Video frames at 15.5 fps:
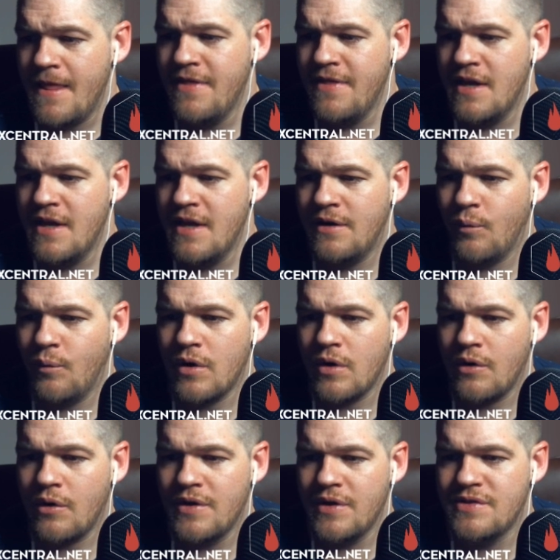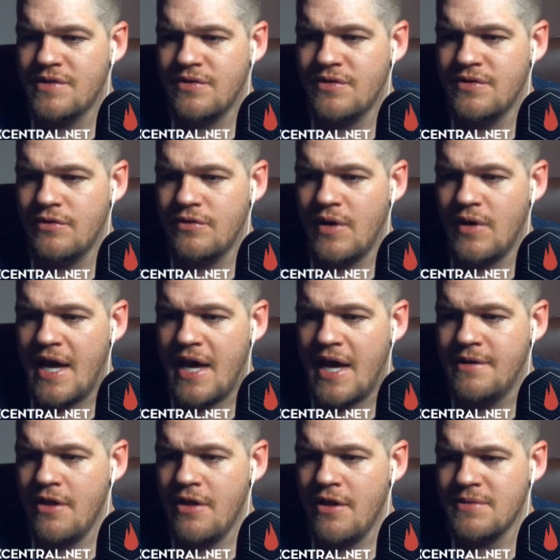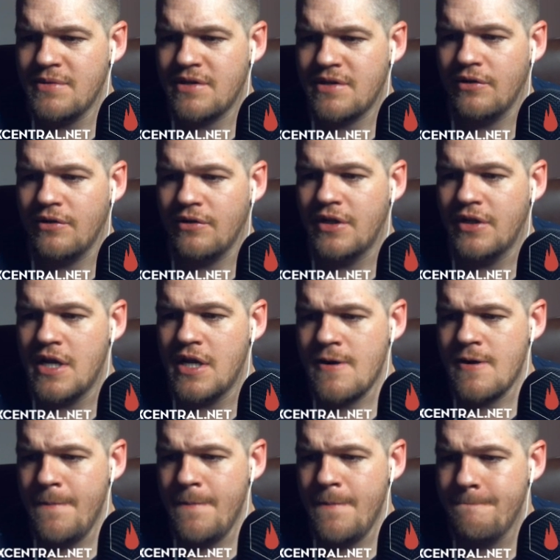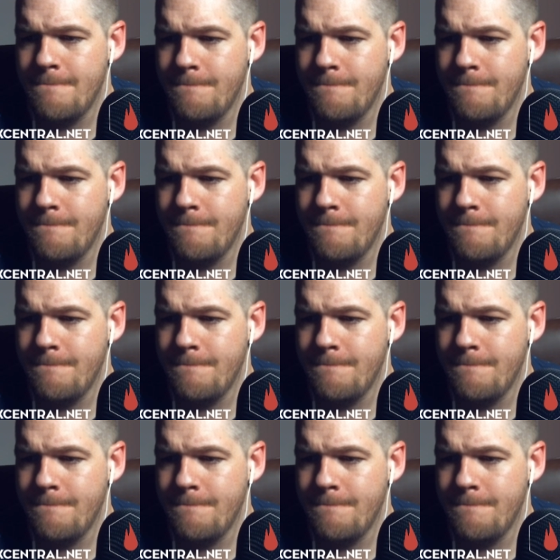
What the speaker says: And then we're going to add another material in here,